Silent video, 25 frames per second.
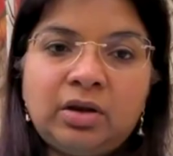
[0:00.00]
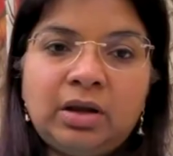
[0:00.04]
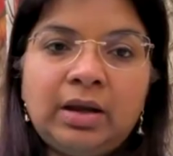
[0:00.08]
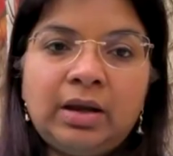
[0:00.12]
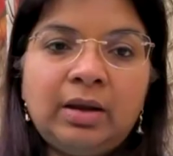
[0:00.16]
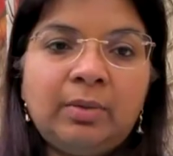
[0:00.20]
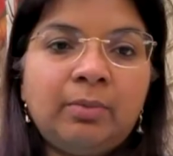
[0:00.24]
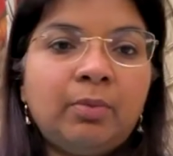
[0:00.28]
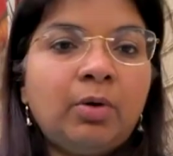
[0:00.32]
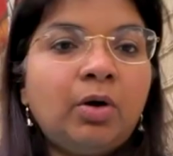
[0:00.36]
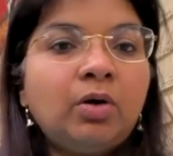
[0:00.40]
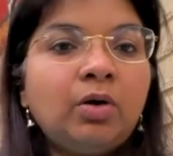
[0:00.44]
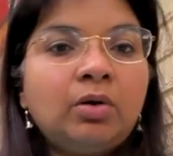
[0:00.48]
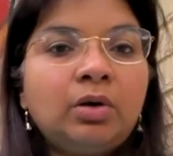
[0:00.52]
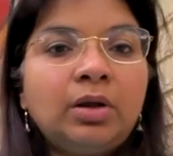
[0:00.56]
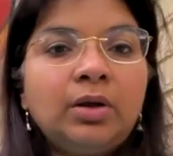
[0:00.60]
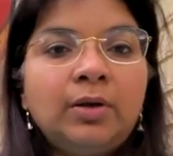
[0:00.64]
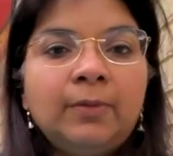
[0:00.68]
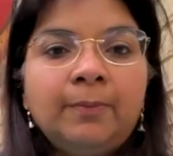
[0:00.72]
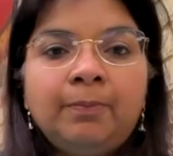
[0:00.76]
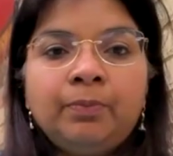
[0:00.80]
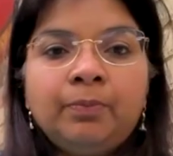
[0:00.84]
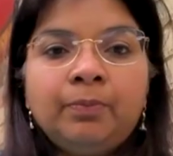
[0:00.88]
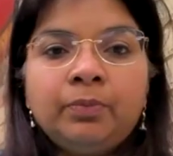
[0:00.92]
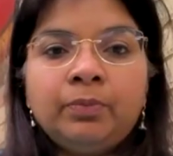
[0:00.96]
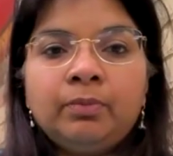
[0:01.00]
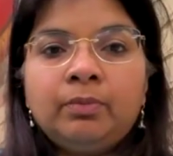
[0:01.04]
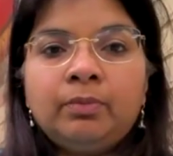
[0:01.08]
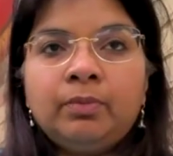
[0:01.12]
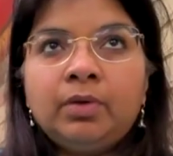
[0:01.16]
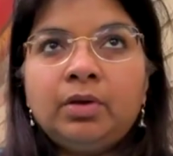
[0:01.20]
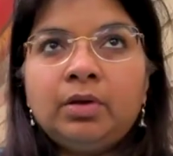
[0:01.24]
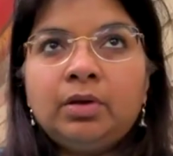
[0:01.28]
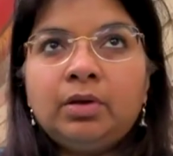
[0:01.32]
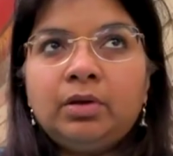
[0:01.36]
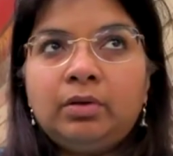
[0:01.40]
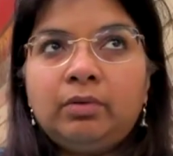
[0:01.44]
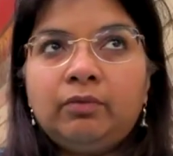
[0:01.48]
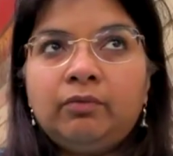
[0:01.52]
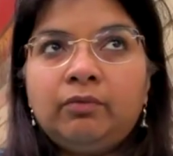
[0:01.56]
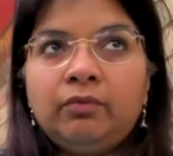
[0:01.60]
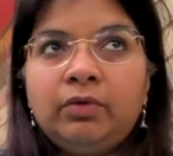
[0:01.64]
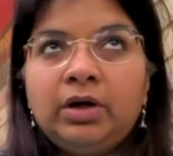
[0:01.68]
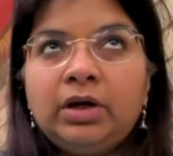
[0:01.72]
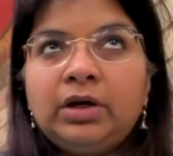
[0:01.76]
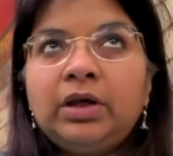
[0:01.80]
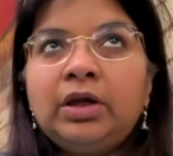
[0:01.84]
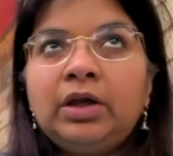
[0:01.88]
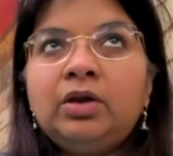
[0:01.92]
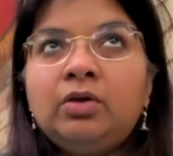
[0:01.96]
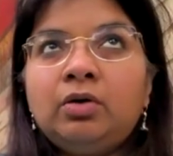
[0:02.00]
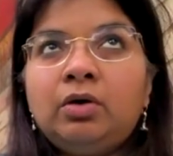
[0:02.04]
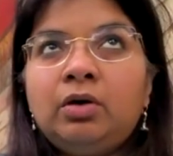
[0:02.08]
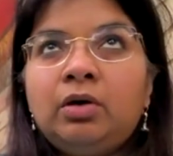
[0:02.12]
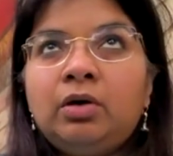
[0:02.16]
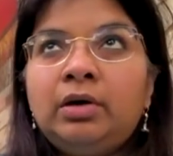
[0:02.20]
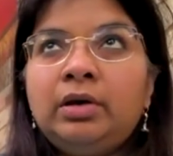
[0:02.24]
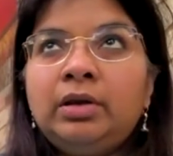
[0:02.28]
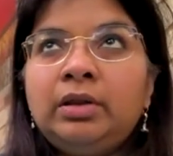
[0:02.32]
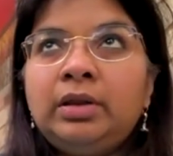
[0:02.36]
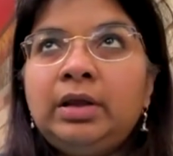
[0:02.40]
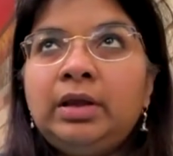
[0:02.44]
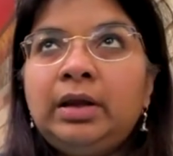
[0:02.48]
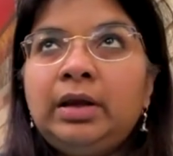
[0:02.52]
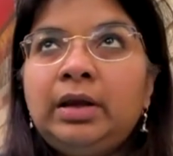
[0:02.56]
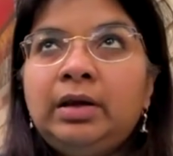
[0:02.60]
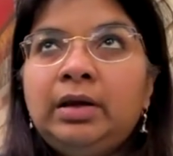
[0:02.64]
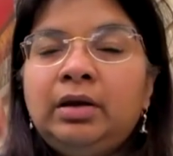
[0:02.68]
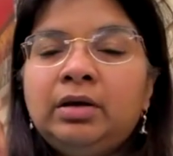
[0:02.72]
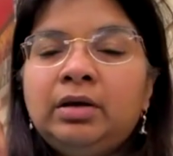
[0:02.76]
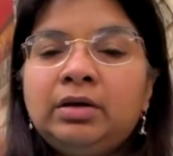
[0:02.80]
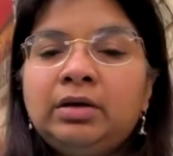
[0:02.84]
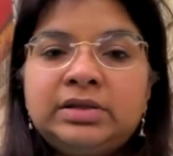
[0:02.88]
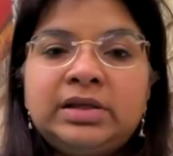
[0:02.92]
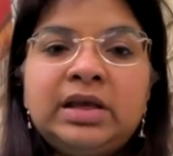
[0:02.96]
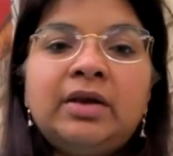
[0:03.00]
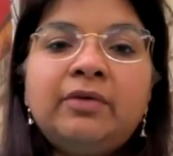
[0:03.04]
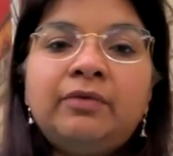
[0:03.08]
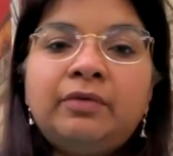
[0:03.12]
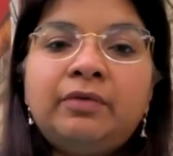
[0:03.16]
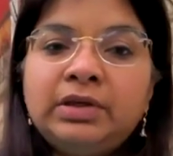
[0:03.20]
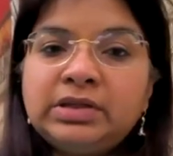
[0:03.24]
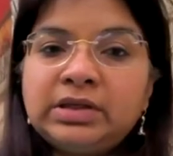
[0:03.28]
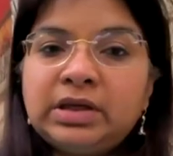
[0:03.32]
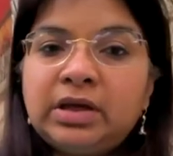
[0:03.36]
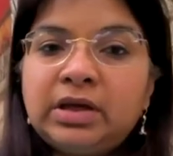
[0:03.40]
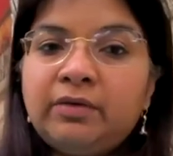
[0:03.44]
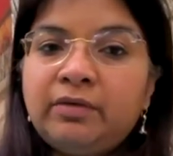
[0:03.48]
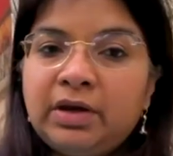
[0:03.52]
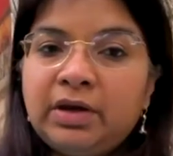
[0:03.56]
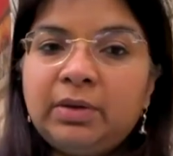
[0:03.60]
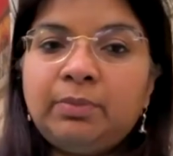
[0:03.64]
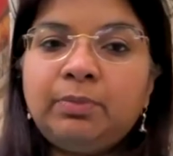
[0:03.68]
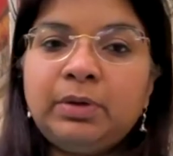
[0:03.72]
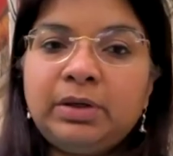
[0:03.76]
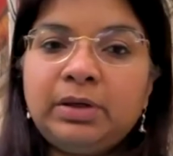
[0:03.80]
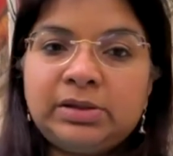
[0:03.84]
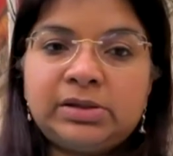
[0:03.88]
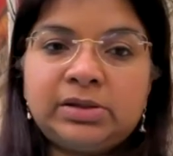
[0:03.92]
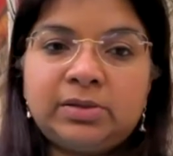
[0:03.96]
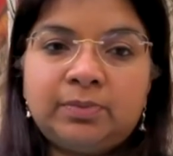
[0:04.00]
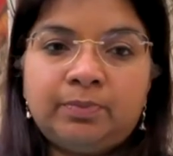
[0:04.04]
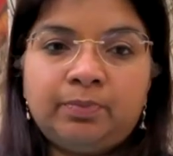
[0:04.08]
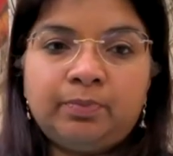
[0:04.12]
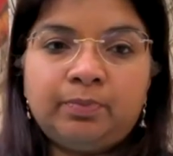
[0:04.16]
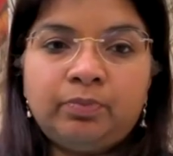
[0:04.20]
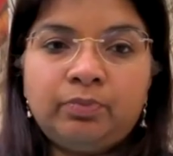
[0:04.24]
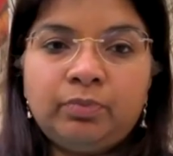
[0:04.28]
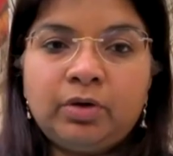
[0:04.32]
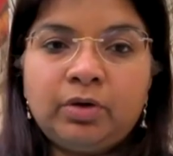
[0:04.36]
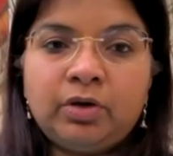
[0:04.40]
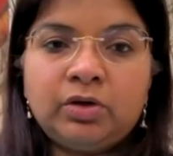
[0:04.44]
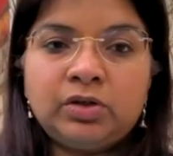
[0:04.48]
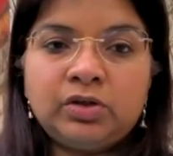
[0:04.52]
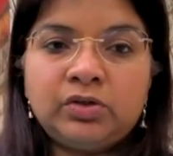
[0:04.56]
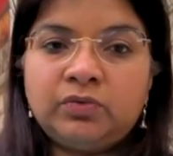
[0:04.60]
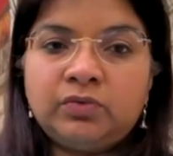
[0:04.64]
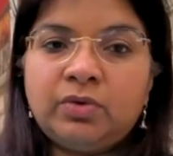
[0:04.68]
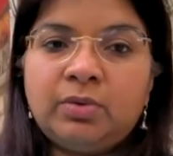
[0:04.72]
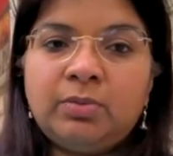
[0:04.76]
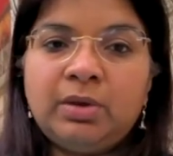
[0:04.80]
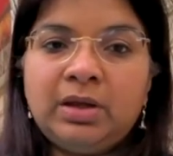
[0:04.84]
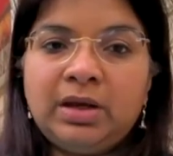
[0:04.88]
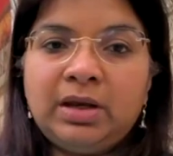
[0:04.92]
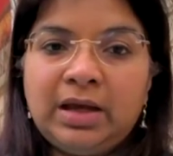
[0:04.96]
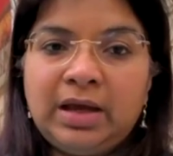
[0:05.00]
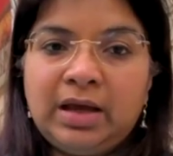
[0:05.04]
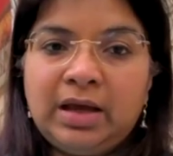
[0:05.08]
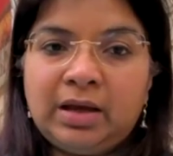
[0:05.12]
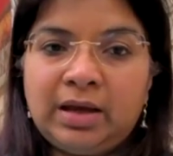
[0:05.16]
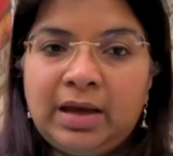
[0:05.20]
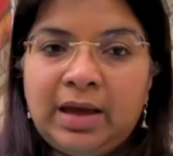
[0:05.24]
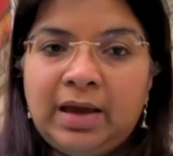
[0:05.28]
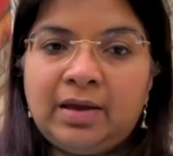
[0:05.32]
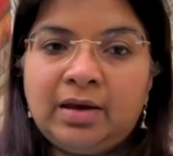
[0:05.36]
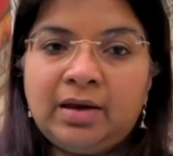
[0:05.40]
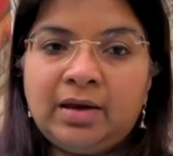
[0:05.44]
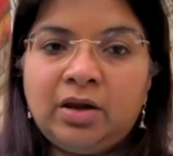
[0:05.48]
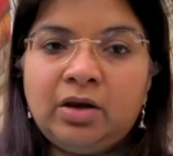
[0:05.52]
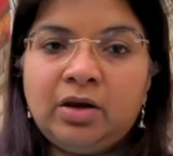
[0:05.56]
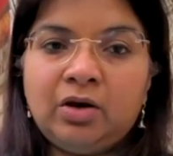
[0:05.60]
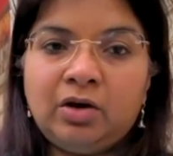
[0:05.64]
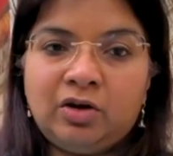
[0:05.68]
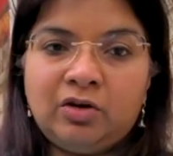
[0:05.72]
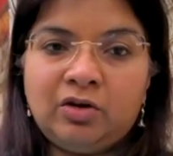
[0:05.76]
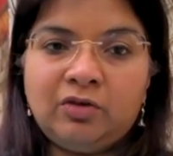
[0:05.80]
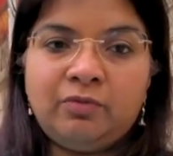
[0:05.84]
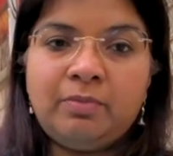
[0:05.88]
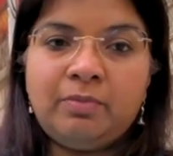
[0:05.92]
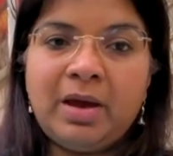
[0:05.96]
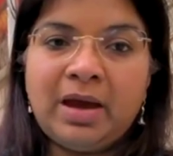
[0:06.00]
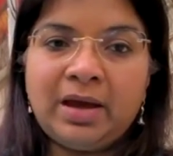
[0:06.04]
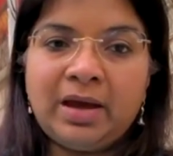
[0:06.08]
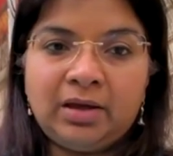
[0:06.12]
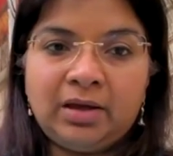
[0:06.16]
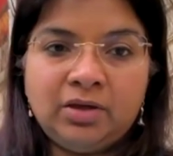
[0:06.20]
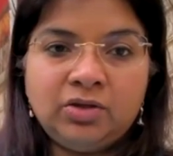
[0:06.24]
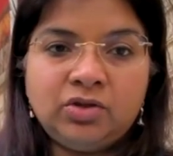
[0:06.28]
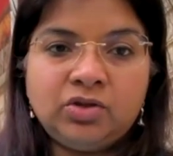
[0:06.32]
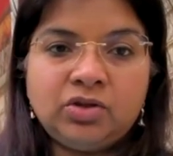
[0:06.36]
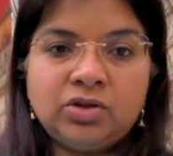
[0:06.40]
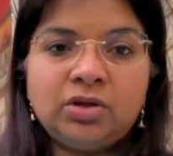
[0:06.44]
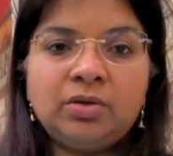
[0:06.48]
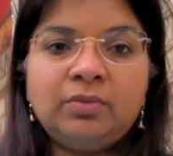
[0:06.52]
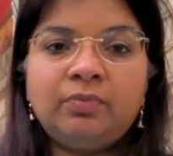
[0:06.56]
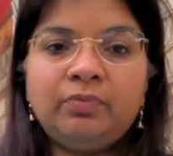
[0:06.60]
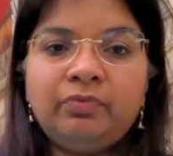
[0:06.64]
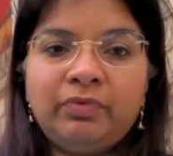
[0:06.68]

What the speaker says: tell about working on the inner self discovery piece, because women carry a lot of baggage.